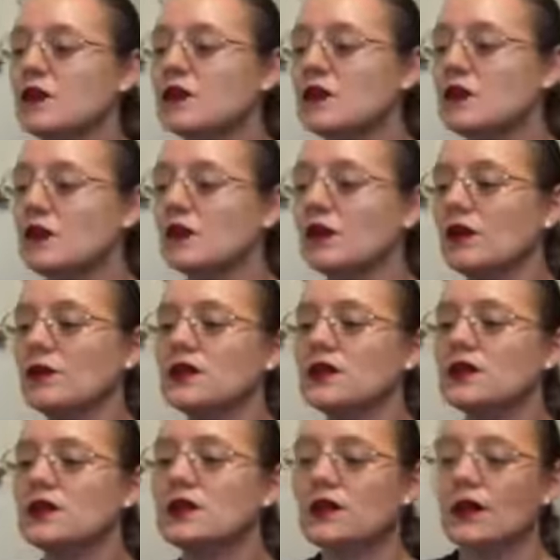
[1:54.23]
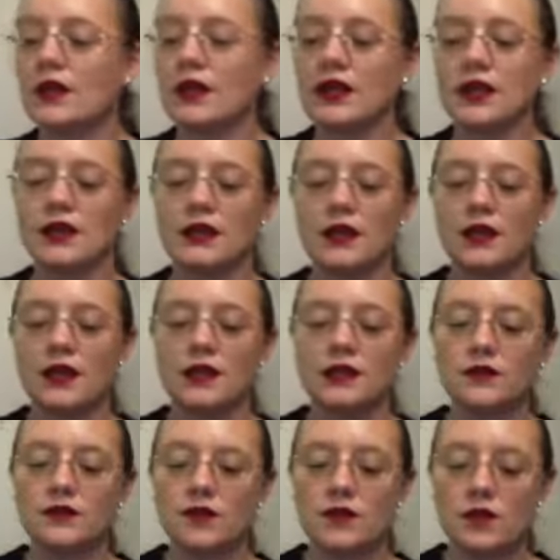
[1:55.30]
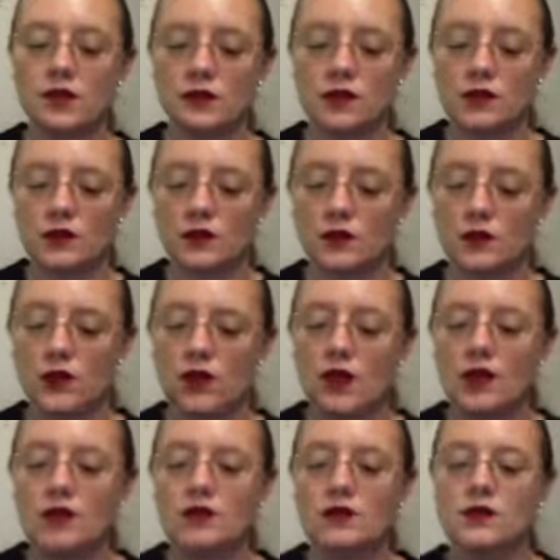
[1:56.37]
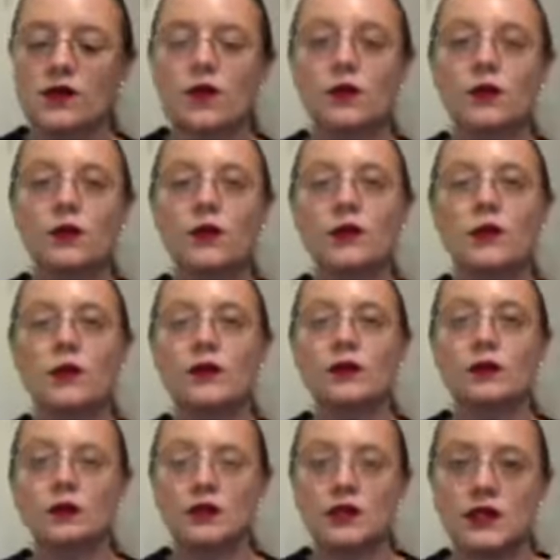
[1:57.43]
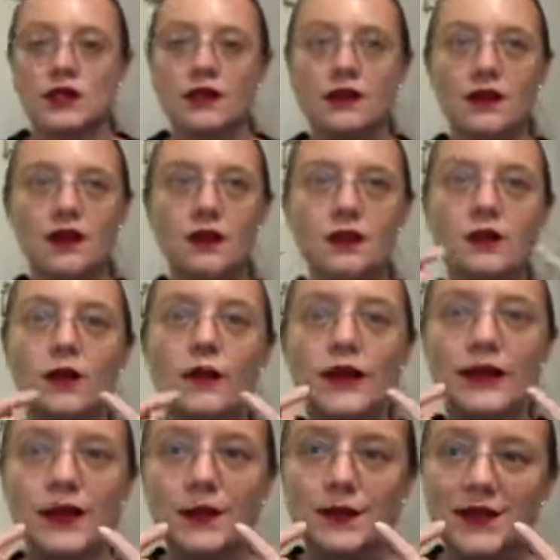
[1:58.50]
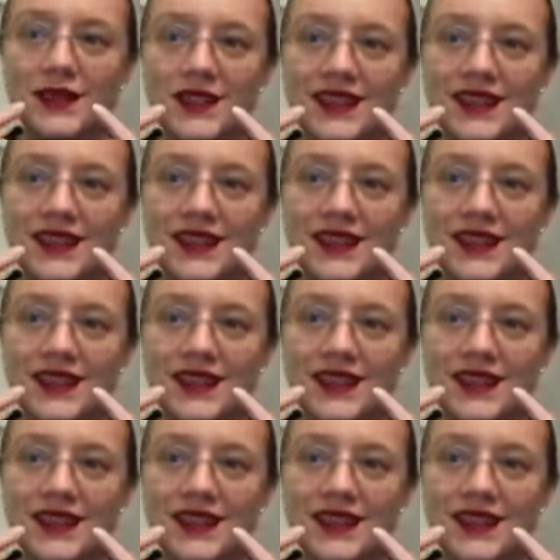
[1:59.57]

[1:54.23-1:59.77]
So let me just go ahead and kind of show you. So you see the color on my lips.